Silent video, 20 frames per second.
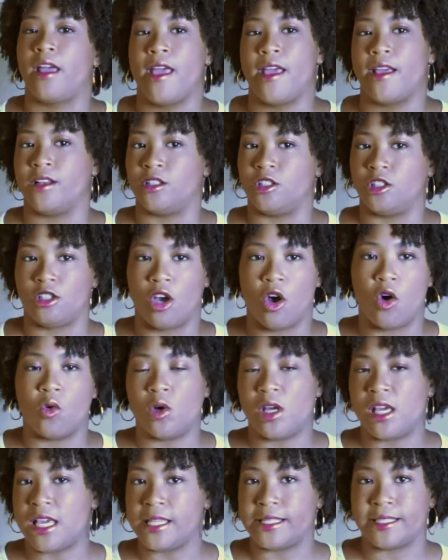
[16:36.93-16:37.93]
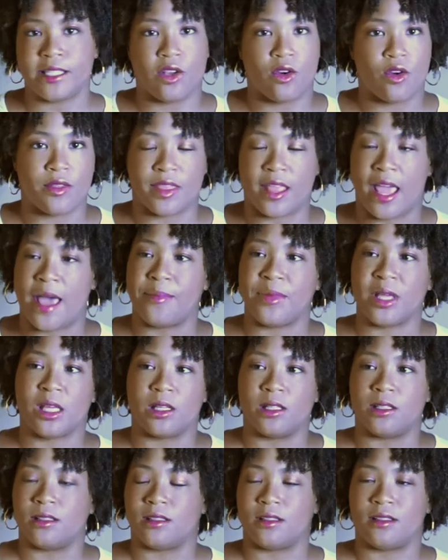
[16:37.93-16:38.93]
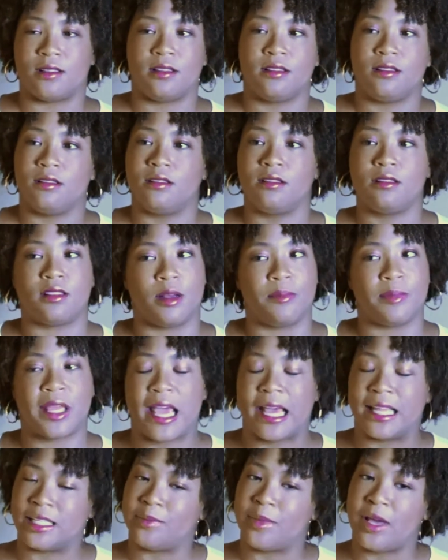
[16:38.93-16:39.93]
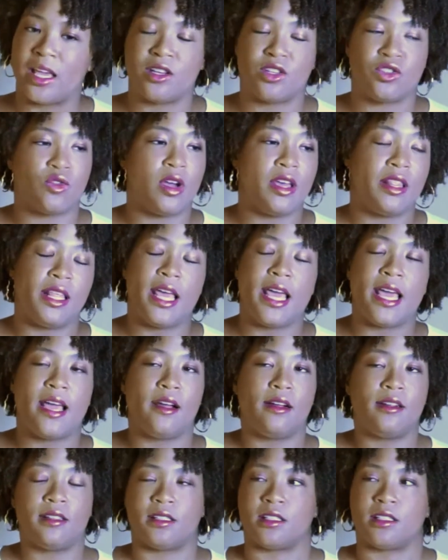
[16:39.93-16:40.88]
And go easy on that, because some cats may enjoy the air,